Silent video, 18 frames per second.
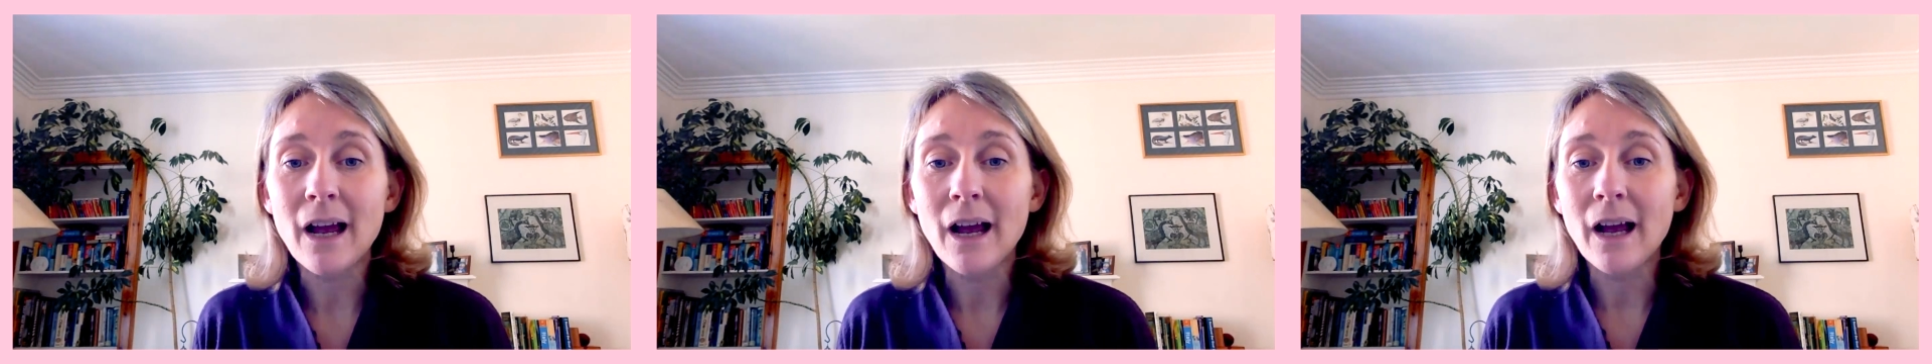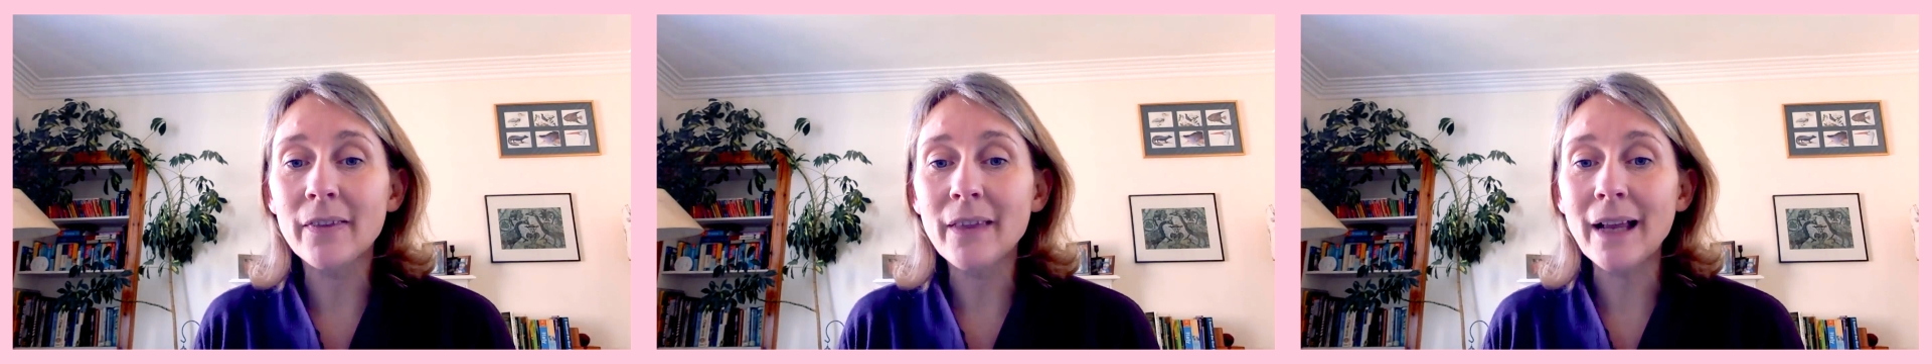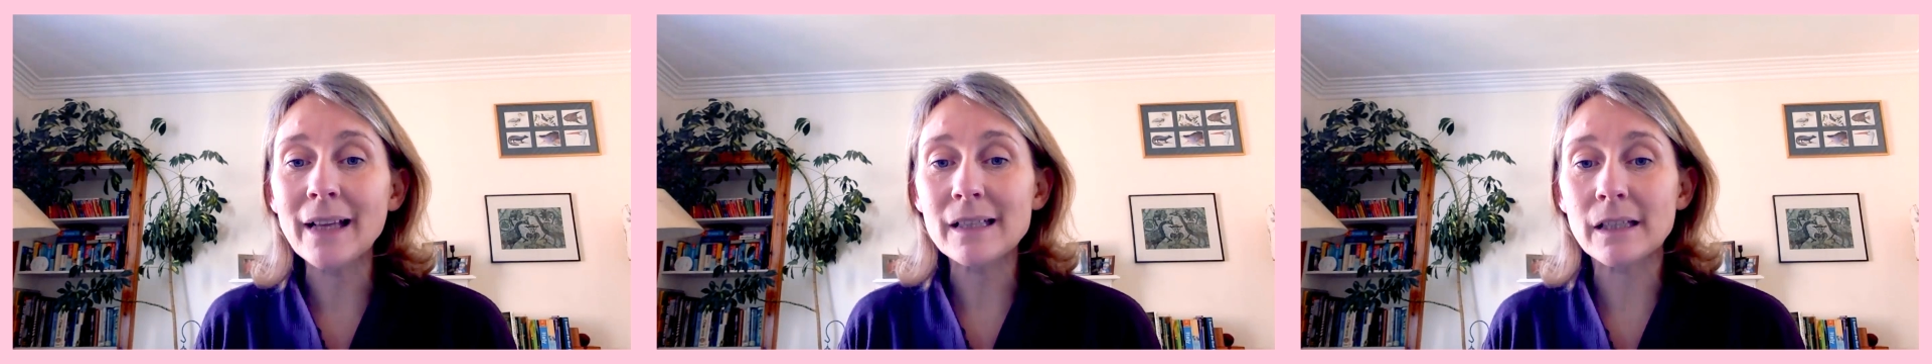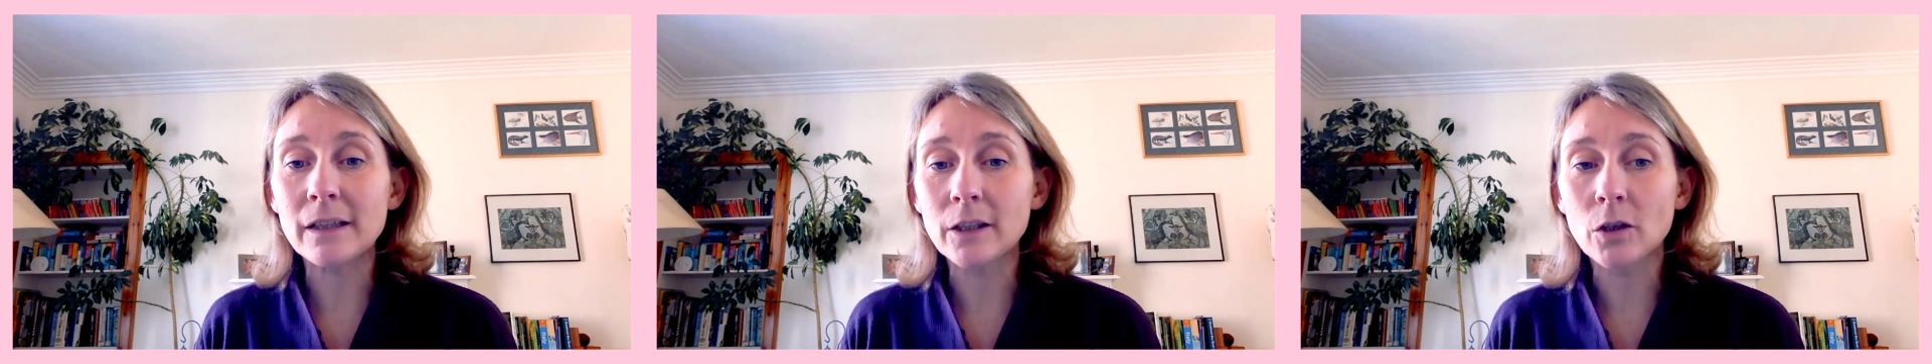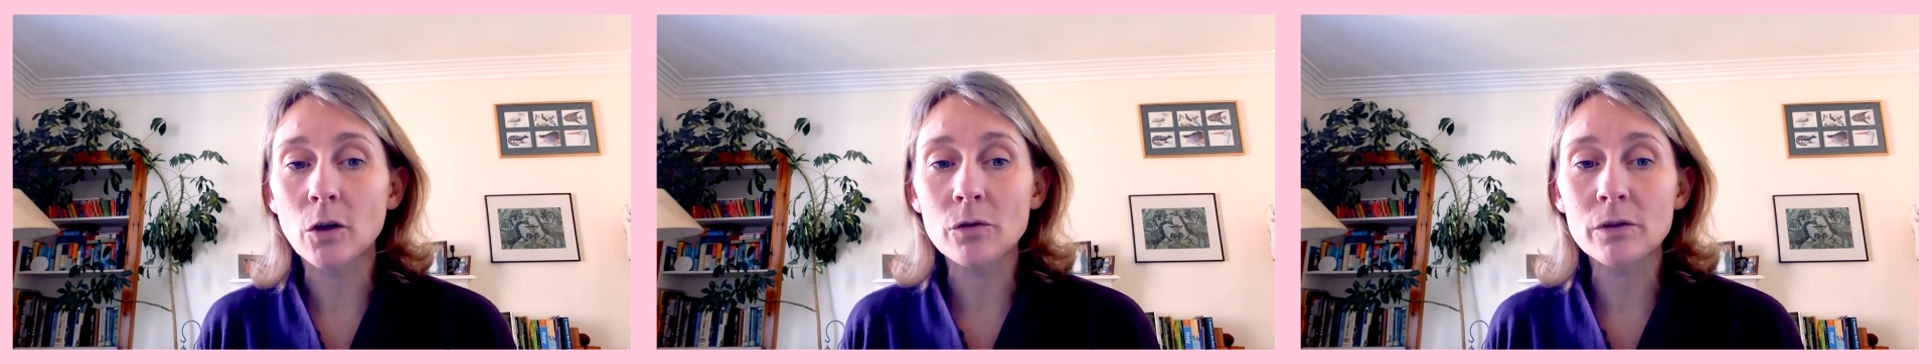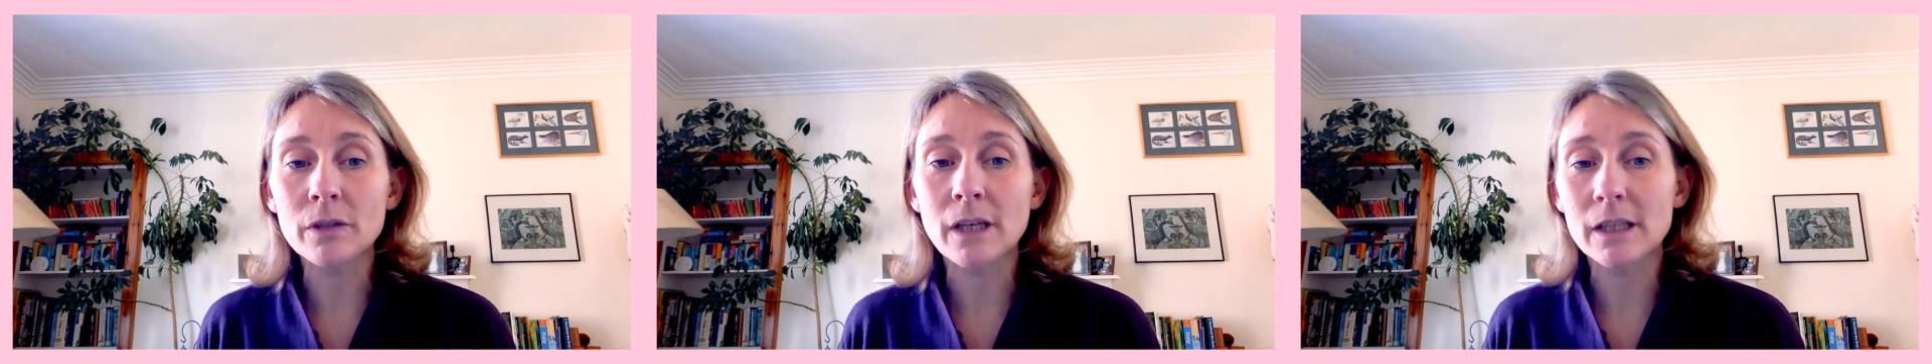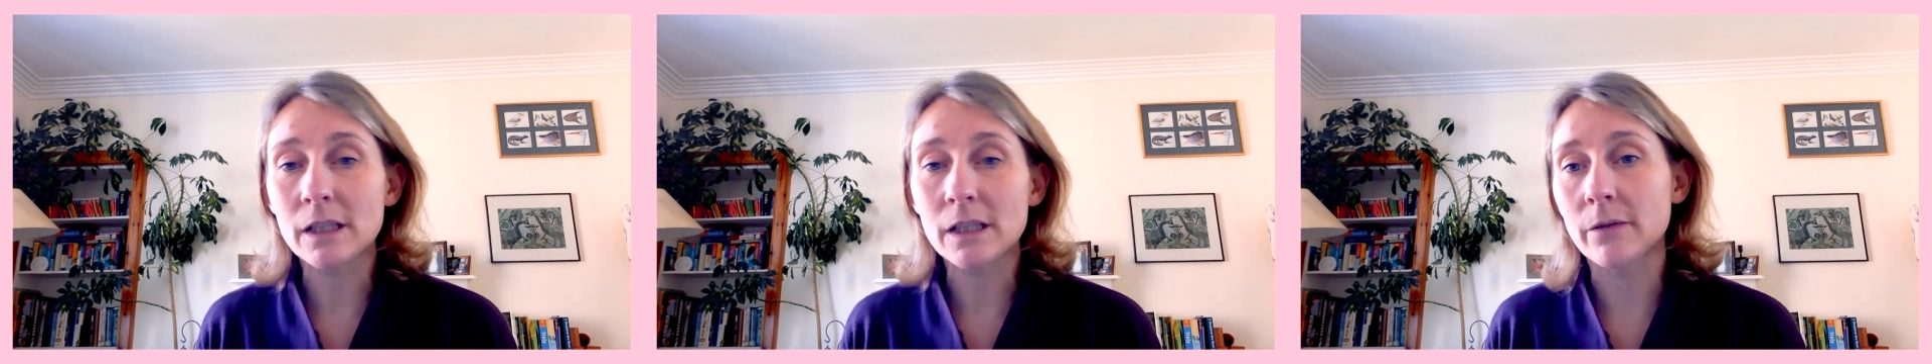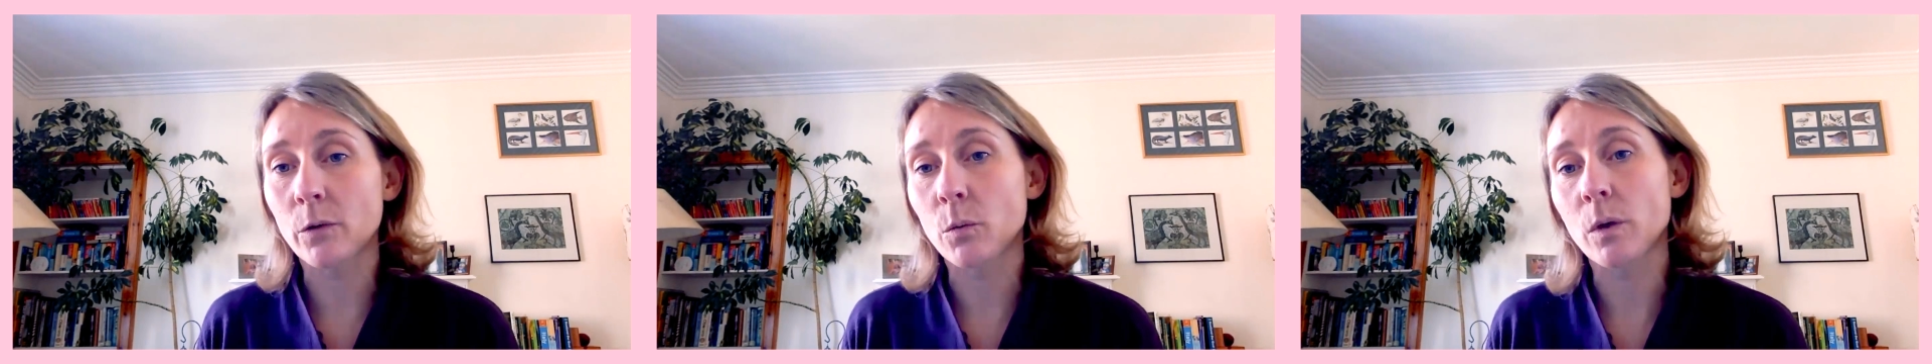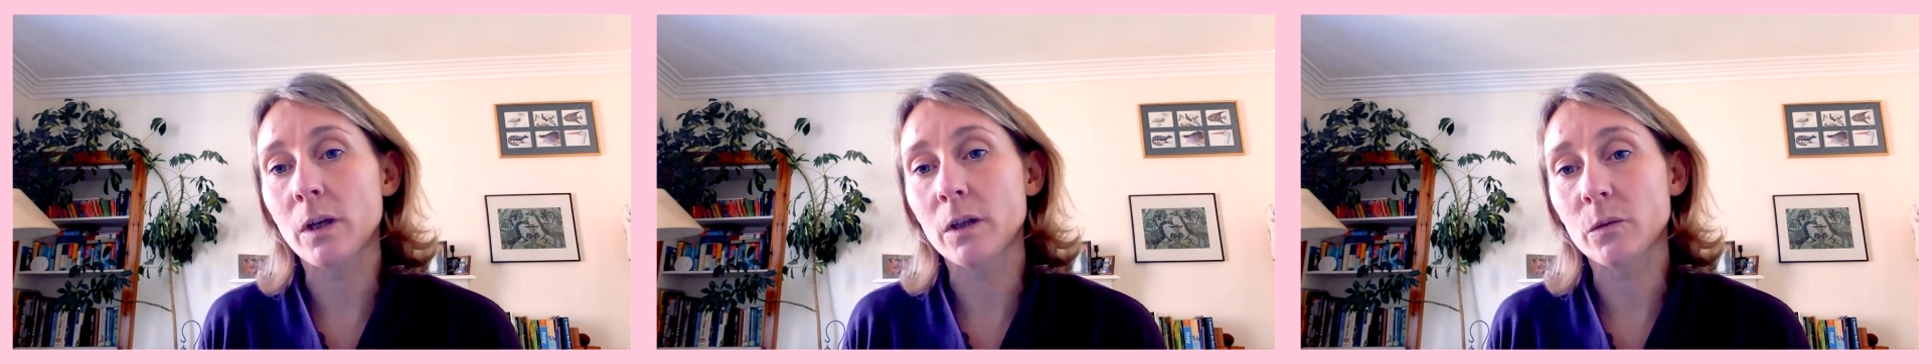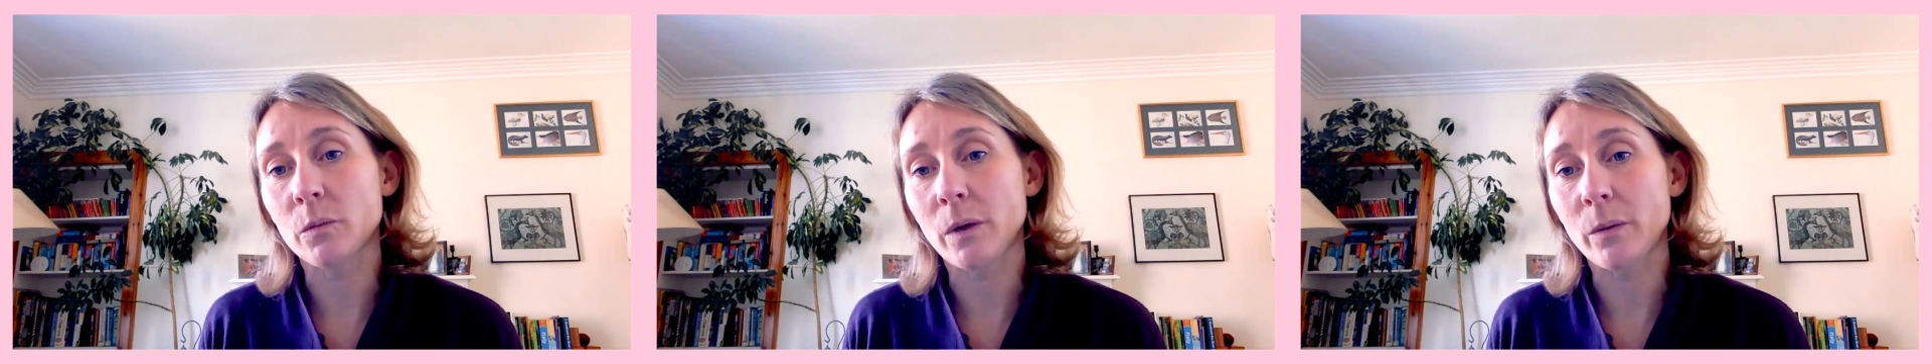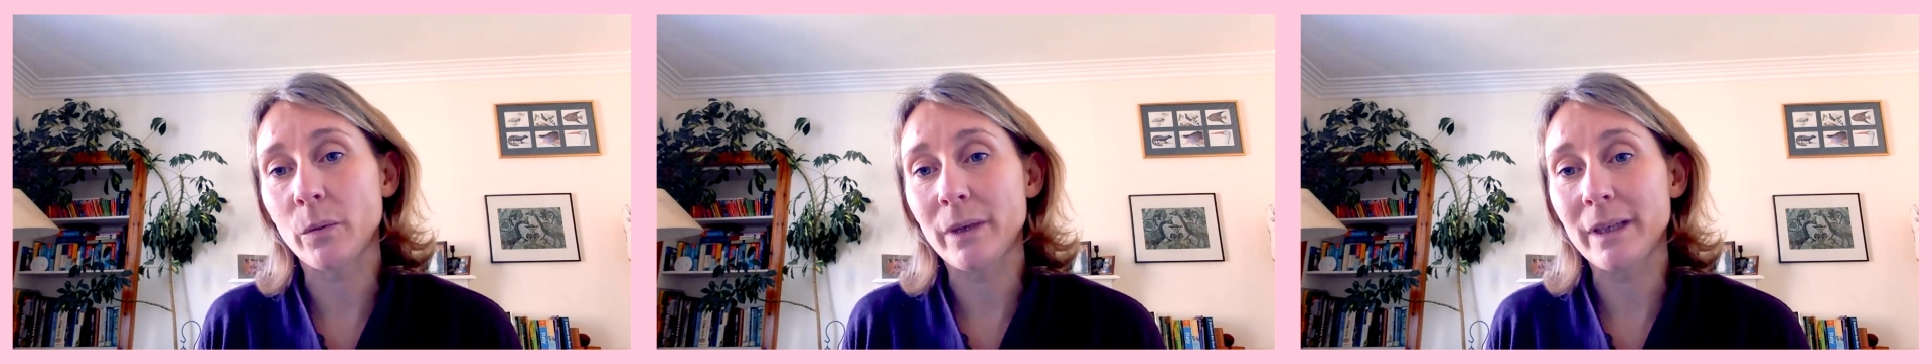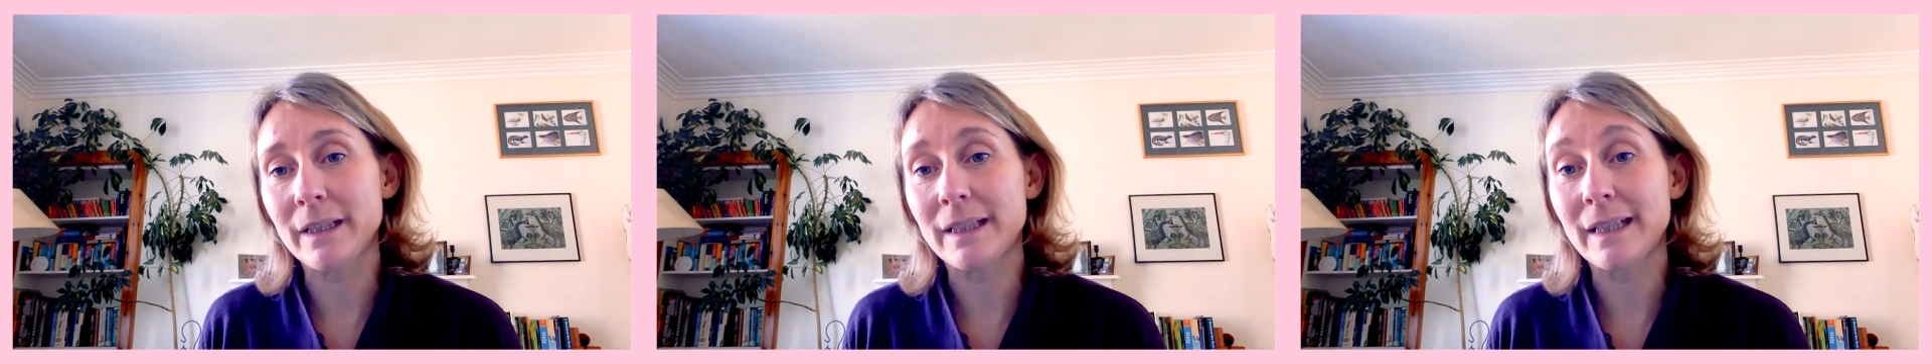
And that's in the context of a world where we